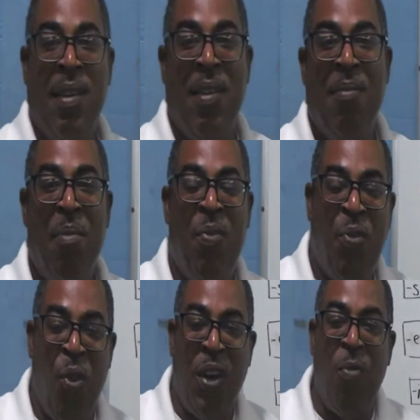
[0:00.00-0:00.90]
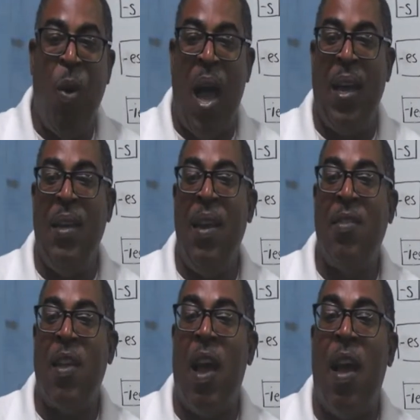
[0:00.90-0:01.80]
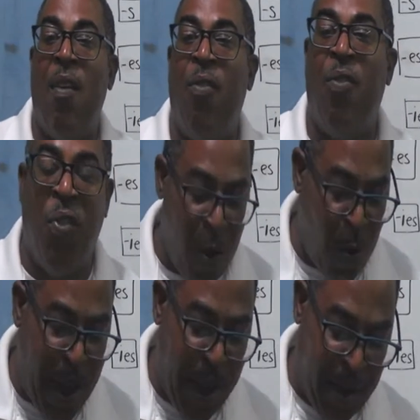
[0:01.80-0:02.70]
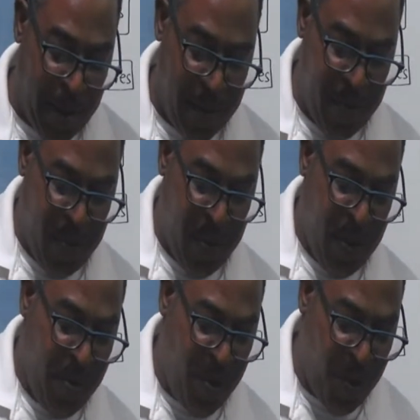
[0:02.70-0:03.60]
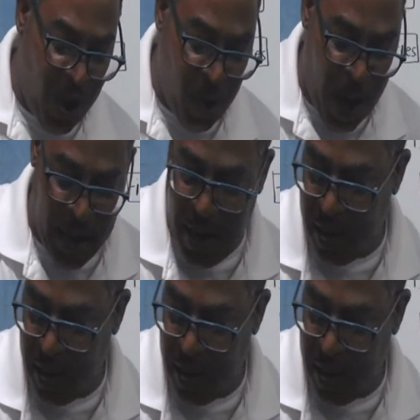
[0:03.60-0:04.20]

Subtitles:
before the Y there's a vowel. Before the Y there's a